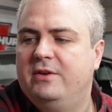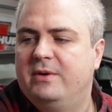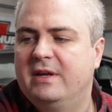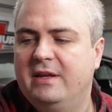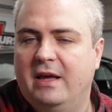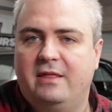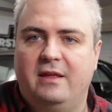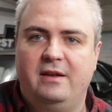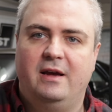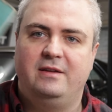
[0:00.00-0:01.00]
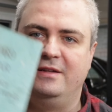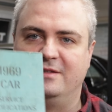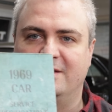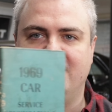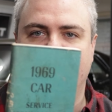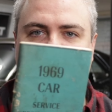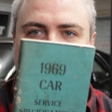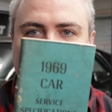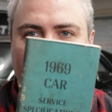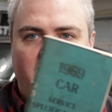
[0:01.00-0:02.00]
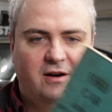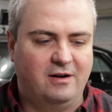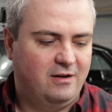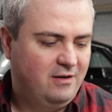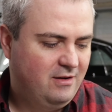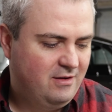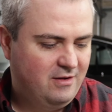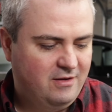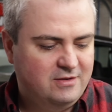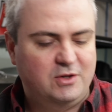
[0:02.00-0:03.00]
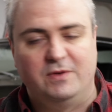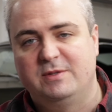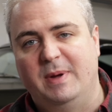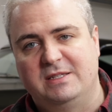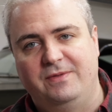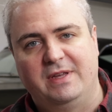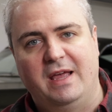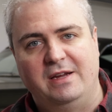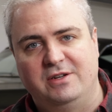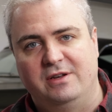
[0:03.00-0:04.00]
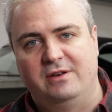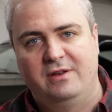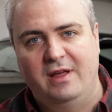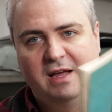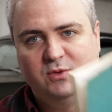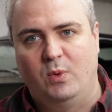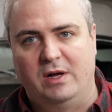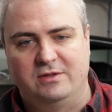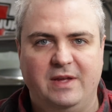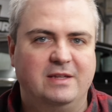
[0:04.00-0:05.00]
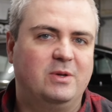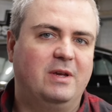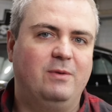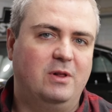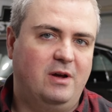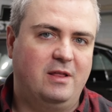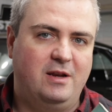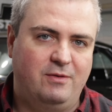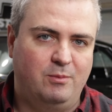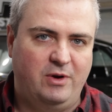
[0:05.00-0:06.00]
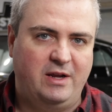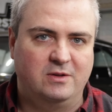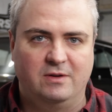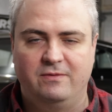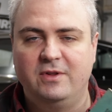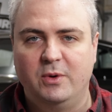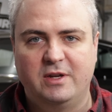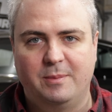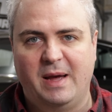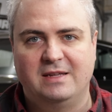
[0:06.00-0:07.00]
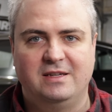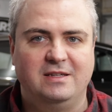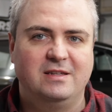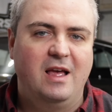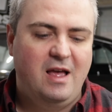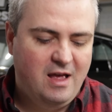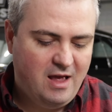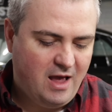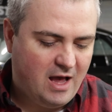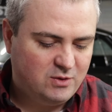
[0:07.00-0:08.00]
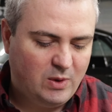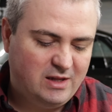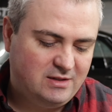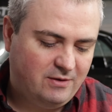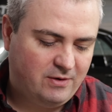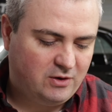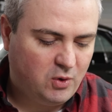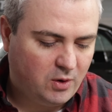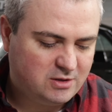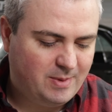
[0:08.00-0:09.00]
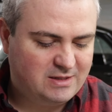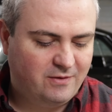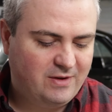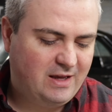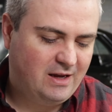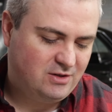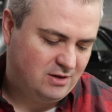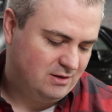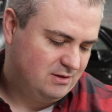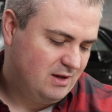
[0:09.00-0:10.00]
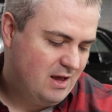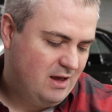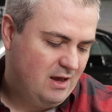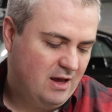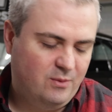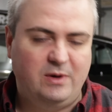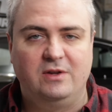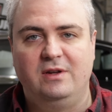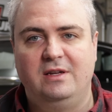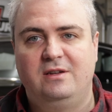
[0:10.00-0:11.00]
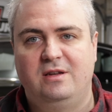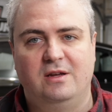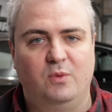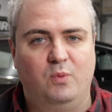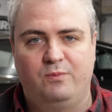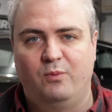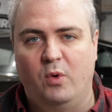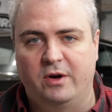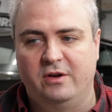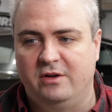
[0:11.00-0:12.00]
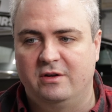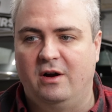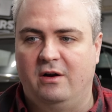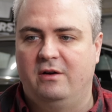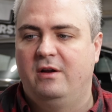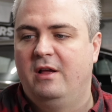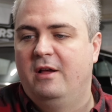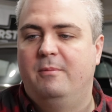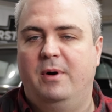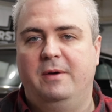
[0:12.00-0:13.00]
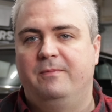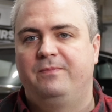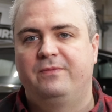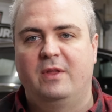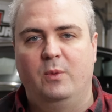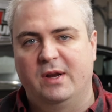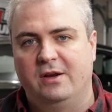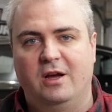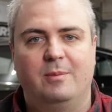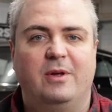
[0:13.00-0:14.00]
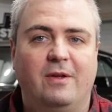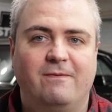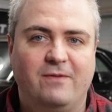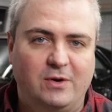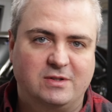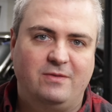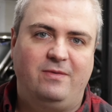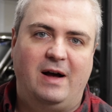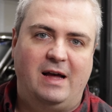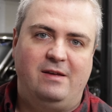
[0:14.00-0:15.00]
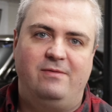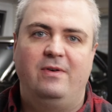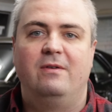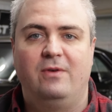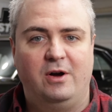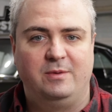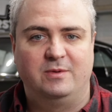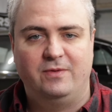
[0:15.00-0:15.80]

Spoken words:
you can get the 1969 car service specification as well. Now this will give you a lot of the different breakouts of fluid capacities, as well as different torque specifications and what you need to work on your car. But we're going to talk about the first 5 volumes